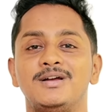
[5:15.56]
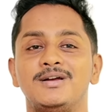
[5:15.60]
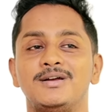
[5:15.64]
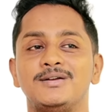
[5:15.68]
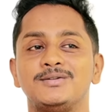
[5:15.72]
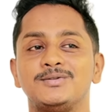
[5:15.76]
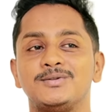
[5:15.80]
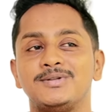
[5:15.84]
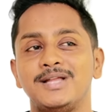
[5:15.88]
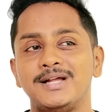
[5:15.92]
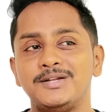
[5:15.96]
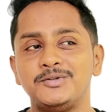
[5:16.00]

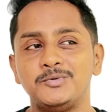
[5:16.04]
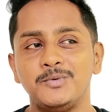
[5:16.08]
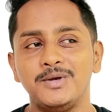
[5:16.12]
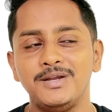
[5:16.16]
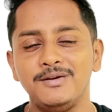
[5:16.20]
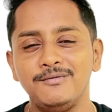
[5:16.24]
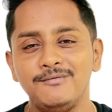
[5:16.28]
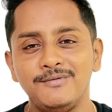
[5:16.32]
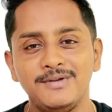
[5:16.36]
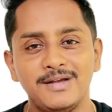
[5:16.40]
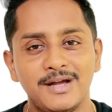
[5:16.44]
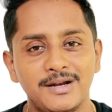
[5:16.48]
So that's
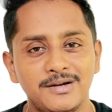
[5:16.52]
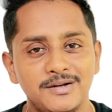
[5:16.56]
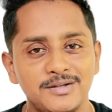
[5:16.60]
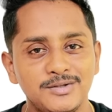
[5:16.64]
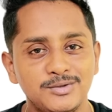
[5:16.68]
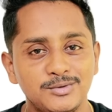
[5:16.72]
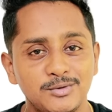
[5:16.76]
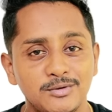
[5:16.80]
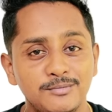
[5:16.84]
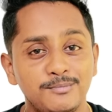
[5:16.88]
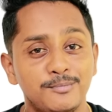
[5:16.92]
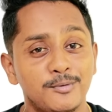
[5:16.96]
when we
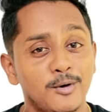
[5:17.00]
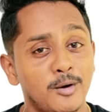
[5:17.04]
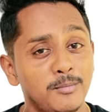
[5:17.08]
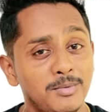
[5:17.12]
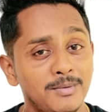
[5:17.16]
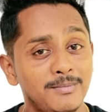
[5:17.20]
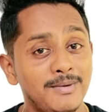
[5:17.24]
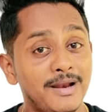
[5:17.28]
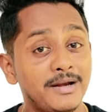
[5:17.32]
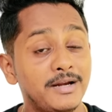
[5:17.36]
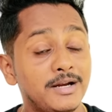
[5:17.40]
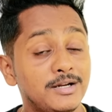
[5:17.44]
understood
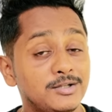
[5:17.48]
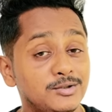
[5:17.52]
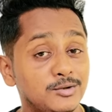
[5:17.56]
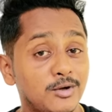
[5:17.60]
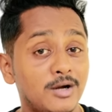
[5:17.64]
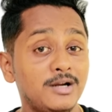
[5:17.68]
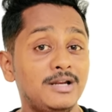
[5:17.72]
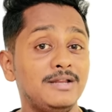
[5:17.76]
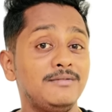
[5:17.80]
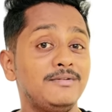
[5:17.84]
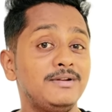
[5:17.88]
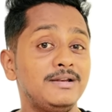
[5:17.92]
probably and it's
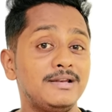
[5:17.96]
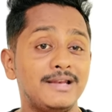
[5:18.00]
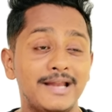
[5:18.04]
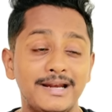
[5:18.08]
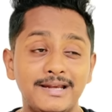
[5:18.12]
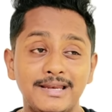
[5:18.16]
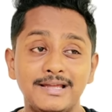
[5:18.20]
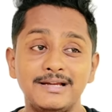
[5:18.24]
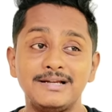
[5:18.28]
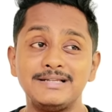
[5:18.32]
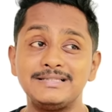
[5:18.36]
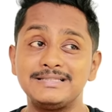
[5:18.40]
not even
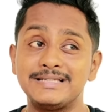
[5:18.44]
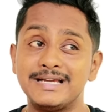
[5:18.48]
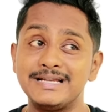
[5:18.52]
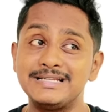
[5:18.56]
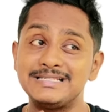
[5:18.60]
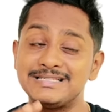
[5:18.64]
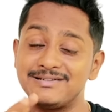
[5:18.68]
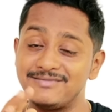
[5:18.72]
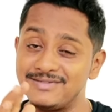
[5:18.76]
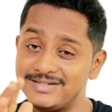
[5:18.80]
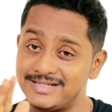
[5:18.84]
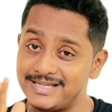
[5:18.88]
letting us
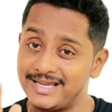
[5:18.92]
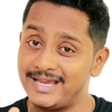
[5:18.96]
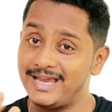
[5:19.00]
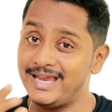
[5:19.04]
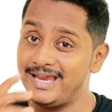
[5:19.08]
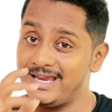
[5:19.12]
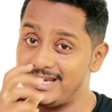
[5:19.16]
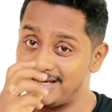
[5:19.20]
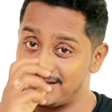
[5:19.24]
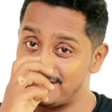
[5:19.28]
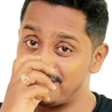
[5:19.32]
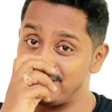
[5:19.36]
get
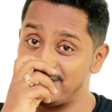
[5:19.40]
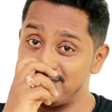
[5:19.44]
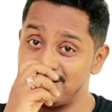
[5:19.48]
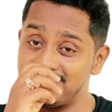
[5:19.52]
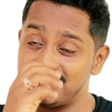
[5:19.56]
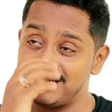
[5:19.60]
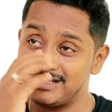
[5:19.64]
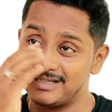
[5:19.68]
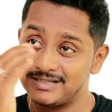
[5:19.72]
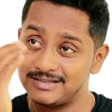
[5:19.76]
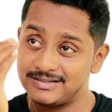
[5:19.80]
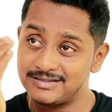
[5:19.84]
78
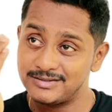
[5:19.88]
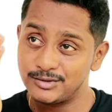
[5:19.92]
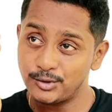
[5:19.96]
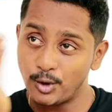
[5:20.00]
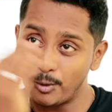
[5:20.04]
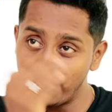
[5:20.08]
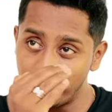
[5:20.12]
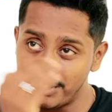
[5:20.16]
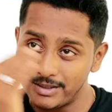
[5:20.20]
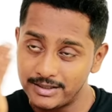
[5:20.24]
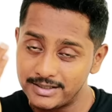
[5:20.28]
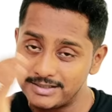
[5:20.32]
means it is
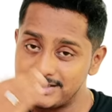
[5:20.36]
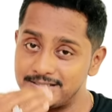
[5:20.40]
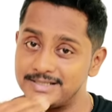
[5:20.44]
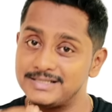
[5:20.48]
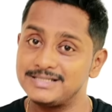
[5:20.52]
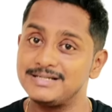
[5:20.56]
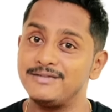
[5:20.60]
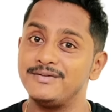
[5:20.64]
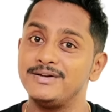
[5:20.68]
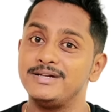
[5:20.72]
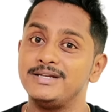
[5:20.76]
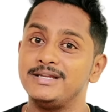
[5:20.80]
stopping us at
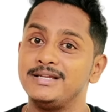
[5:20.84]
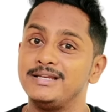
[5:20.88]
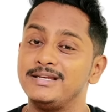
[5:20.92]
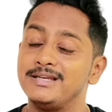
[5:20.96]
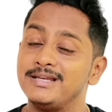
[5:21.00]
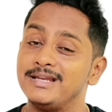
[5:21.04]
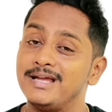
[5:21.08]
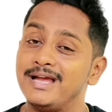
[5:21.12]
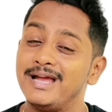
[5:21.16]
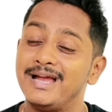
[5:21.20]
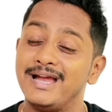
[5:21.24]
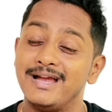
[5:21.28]
17.
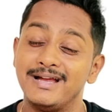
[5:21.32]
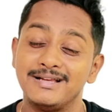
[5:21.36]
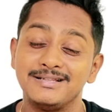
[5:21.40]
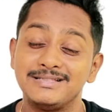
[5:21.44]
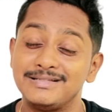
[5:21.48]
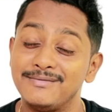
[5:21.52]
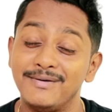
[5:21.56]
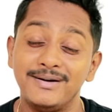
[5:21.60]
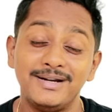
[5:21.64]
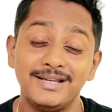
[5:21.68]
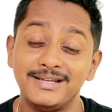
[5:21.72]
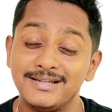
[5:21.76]

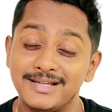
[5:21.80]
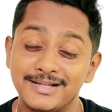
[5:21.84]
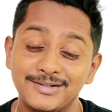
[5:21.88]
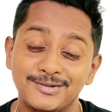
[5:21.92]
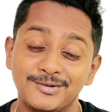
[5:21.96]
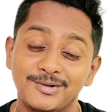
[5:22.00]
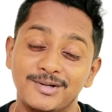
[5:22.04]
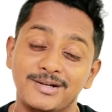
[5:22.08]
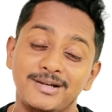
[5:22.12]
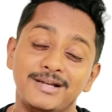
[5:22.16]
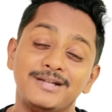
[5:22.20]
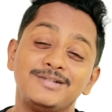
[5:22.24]
79
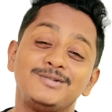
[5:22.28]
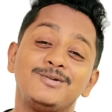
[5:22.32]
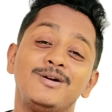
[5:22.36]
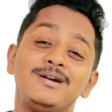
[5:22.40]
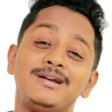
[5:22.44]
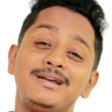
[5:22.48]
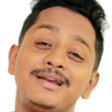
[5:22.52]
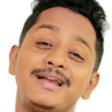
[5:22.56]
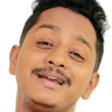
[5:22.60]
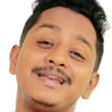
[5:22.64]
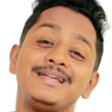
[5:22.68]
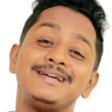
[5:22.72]
sorry it's
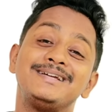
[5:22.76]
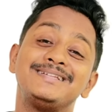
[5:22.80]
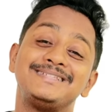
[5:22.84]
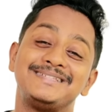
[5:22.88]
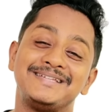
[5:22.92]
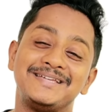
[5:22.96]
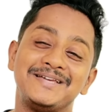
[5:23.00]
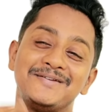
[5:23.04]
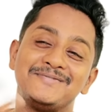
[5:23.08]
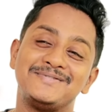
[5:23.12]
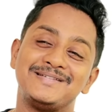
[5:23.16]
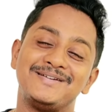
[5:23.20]
not letting us
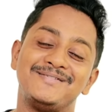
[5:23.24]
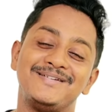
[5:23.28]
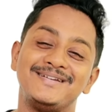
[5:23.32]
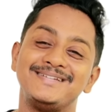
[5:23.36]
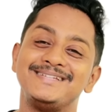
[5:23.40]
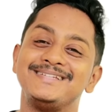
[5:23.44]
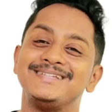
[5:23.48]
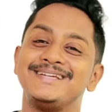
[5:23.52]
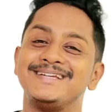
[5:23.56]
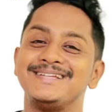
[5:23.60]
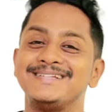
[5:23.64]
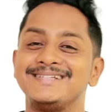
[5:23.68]
give
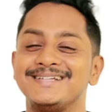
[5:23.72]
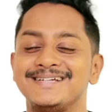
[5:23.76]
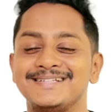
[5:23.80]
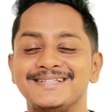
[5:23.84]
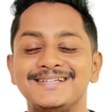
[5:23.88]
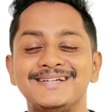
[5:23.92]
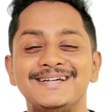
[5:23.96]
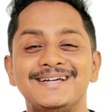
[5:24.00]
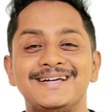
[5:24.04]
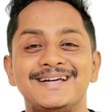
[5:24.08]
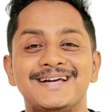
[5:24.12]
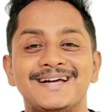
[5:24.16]
79
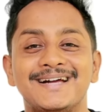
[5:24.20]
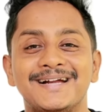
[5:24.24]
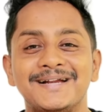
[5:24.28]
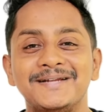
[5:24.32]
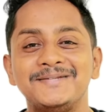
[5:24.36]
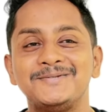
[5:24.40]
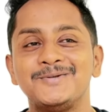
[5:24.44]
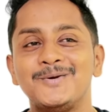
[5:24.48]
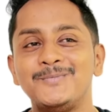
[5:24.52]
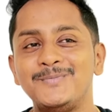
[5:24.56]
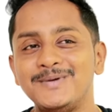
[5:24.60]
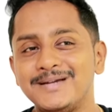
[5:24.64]
rather
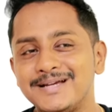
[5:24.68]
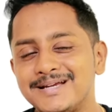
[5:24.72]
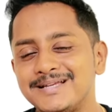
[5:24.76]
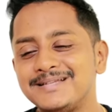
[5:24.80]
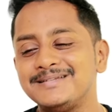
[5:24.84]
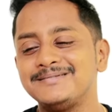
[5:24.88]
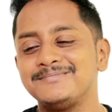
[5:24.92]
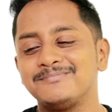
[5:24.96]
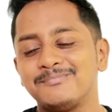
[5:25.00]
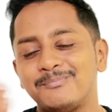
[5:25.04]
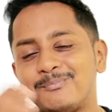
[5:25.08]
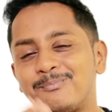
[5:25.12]
it's stopping
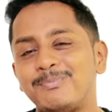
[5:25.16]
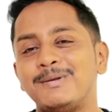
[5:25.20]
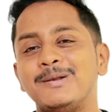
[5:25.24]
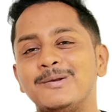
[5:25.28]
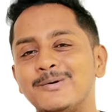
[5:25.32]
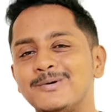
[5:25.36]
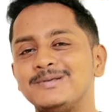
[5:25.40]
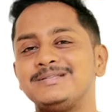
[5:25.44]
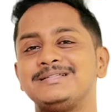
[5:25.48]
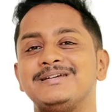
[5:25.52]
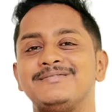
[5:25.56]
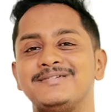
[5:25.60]
at
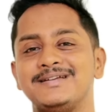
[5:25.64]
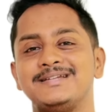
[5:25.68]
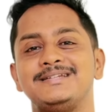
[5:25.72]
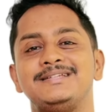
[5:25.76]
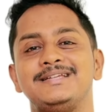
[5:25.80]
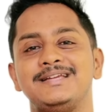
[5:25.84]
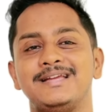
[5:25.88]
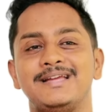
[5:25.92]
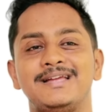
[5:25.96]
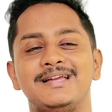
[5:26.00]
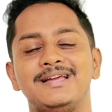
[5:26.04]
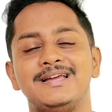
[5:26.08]
below
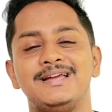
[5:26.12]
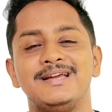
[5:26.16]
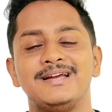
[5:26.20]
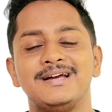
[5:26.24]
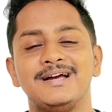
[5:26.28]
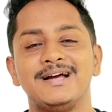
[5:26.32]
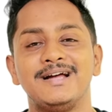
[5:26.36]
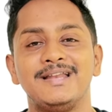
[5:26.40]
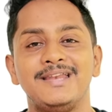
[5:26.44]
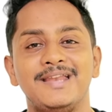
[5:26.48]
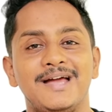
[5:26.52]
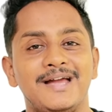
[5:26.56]

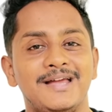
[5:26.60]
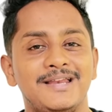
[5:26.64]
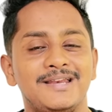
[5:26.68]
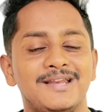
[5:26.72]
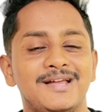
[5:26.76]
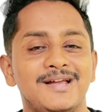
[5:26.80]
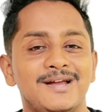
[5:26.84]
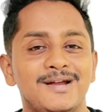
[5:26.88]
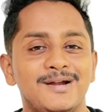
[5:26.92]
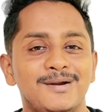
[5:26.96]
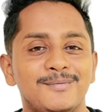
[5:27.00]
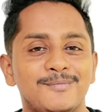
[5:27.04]
79
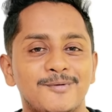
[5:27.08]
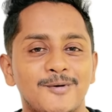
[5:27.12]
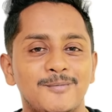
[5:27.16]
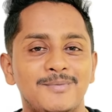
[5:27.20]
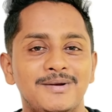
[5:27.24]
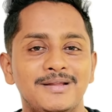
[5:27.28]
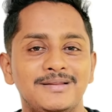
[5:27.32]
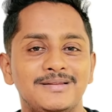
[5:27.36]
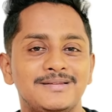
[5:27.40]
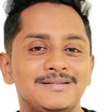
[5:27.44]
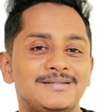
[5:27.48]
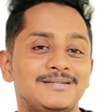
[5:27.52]

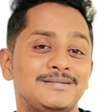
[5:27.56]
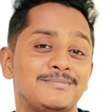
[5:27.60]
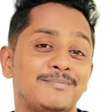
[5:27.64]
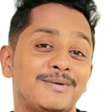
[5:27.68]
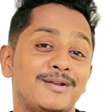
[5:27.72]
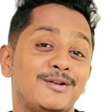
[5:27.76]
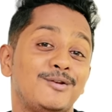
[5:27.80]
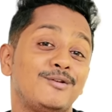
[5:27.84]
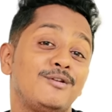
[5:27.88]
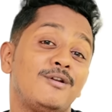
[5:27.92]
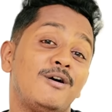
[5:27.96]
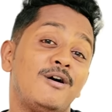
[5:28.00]
probably this
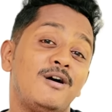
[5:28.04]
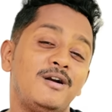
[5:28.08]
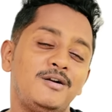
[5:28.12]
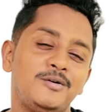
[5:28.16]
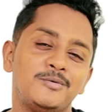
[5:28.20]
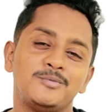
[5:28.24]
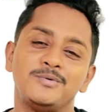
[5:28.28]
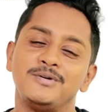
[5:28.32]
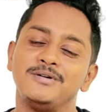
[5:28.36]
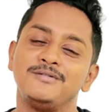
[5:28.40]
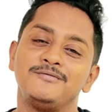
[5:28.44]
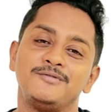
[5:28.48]
may not
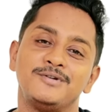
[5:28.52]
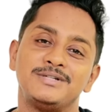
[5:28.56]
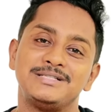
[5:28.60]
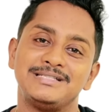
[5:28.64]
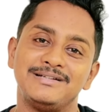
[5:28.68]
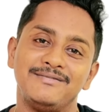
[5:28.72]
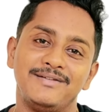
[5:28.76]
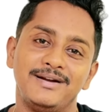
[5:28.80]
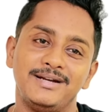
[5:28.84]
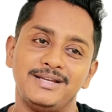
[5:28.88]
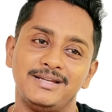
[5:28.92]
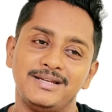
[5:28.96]
work for
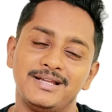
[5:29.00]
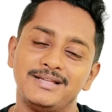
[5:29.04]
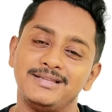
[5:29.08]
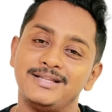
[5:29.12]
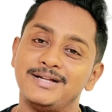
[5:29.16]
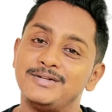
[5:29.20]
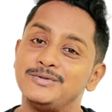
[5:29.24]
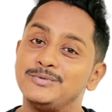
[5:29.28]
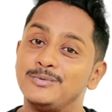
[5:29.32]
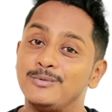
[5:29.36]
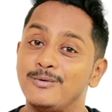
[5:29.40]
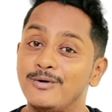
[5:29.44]
79
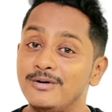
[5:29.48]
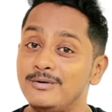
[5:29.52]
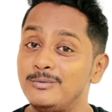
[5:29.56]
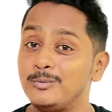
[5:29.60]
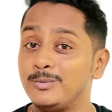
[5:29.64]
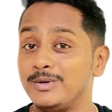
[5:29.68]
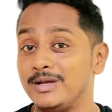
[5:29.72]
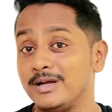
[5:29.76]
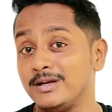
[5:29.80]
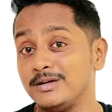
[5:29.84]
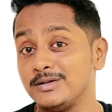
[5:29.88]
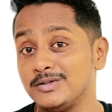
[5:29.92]
that's what
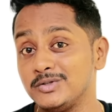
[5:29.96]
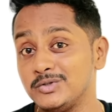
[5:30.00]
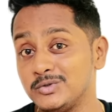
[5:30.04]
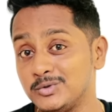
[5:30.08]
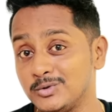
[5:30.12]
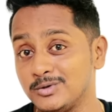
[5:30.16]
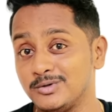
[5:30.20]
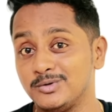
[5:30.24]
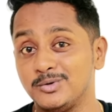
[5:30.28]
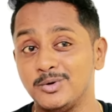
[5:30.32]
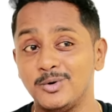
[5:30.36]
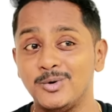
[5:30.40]
we
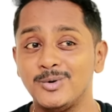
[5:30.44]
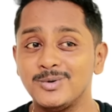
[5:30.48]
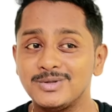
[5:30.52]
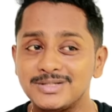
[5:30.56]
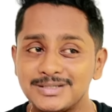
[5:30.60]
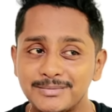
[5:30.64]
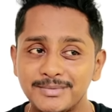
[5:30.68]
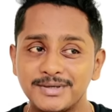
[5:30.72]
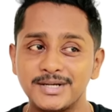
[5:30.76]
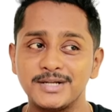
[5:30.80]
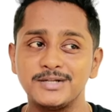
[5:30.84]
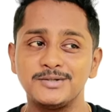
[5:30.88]
understood though
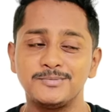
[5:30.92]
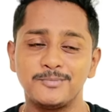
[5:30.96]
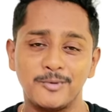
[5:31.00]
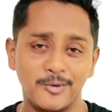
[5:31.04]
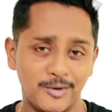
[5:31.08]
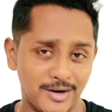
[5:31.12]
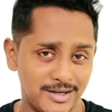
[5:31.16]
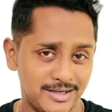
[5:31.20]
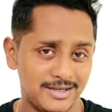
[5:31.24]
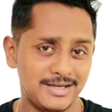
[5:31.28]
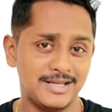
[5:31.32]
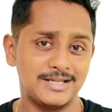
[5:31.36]
summarized for
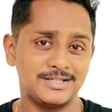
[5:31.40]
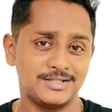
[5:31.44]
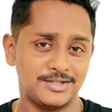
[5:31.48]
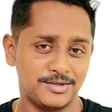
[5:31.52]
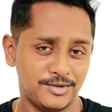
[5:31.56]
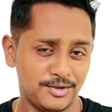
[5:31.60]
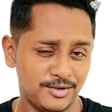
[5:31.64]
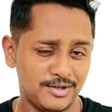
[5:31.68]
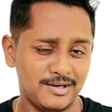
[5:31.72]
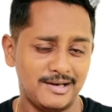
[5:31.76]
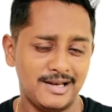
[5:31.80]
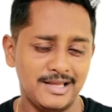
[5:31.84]
text
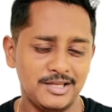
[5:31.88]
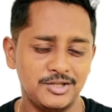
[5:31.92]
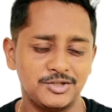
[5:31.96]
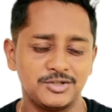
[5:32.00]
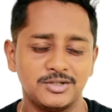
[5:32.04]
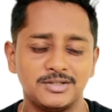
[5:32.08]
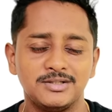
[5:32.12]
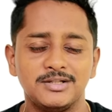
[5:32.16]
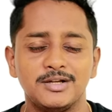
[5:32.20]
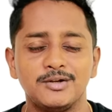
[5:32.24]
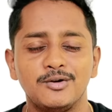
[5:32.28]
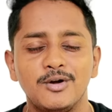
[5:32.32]
neutral
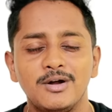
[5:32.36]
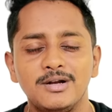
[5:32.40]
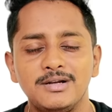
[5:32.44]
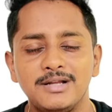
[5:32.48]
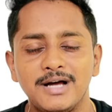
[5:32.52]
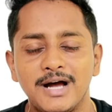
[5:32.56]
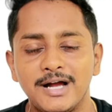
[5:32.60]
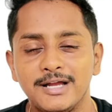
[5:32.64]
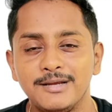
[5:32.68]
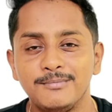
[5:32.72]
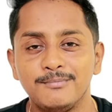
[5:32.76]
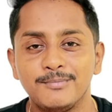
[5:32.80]
lecture they're not
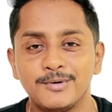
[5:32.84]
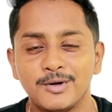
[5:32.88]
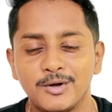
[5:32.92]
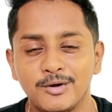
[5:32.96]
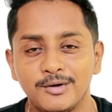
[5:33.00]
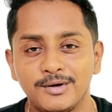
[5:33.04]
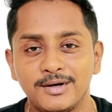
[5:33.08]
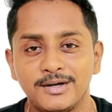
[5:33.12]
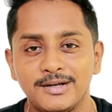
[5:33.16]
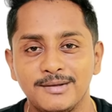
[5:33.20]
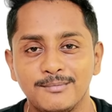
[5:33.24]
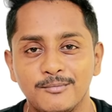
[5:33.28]
high
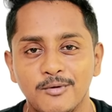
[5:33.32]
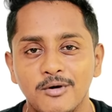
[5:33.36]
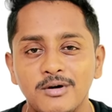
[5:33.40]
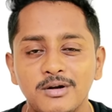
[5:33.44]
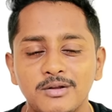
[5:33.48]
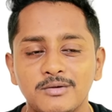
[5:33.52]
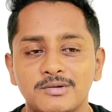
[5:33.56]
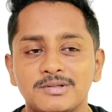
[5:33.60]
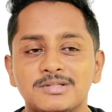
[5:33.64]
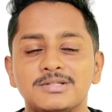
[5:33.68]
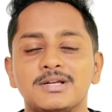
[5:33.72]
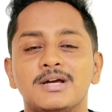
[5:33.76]
priority
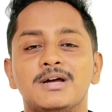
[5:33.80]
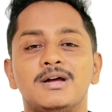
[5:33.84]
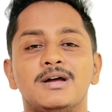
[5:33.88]
modules